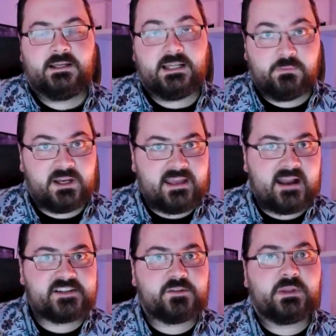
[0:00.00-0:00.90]
In my
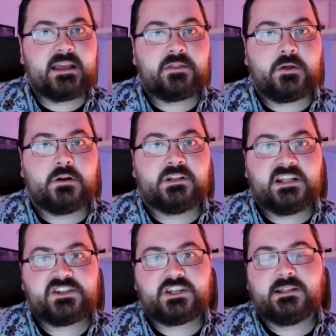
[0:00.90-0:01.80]
years of playing 3rd
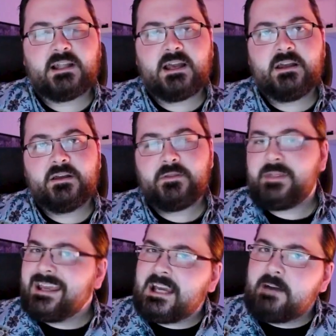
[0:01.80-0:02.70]
edition, I
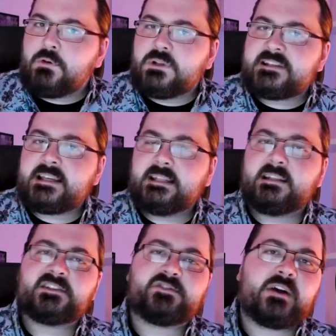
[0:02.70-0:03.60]
think I've only seen the
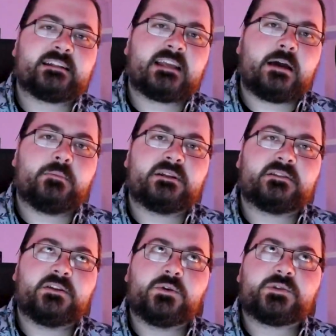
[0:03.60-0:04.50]
Distract
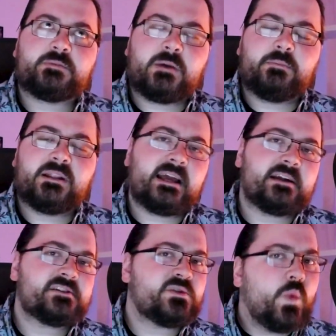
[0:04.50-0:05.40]
Gambit used by
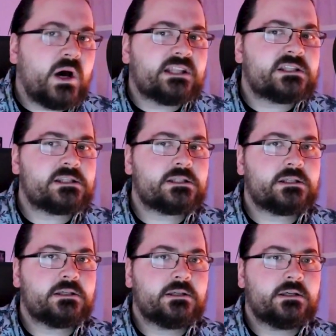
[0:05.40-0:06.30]
players once.
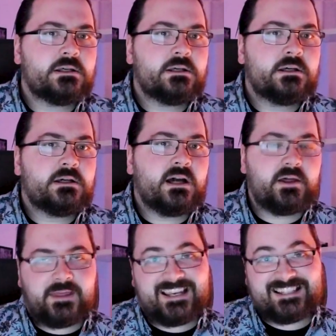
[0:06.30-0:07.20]
I
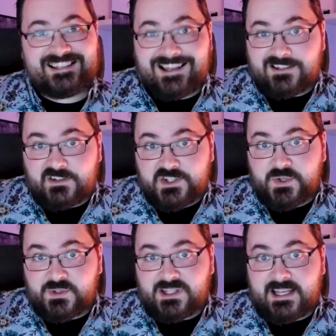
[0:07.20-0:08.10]
think it's an
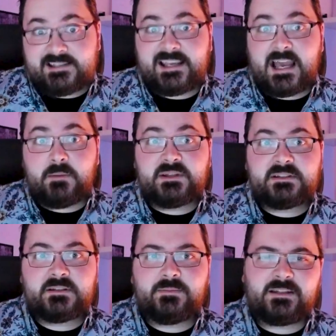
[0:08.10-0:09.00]
underutilized
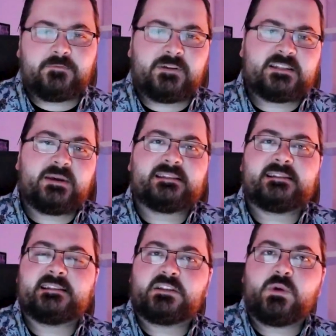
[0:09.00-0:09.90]
gambit, but it fits best
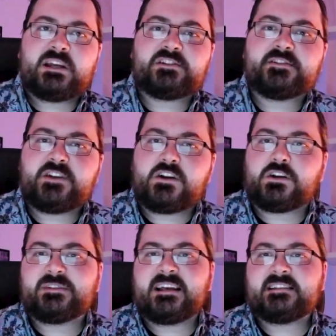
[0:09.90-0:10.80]
in situational
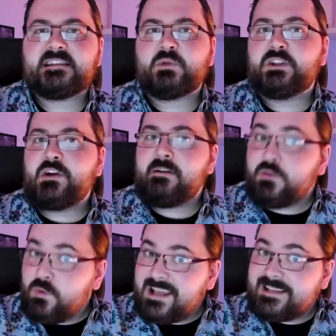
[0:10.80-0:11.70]
circumstances when you have a
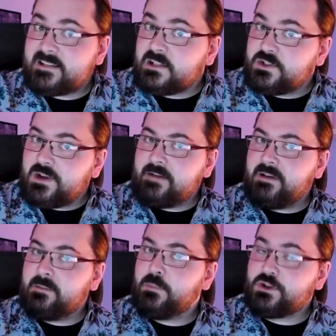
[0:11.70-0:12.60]
reason to have
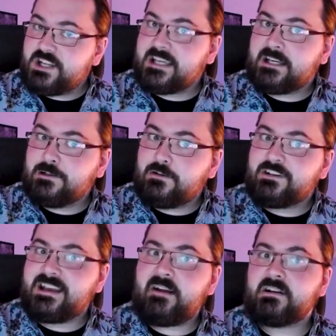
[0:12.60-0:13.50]
a particular
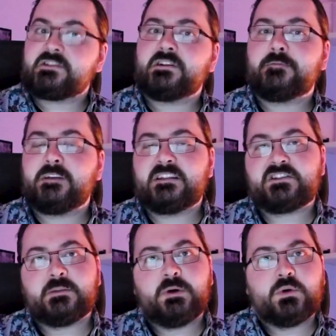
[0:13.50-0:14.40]
character finish
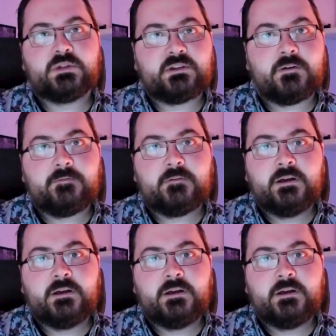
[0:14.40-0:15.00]
an opponent off.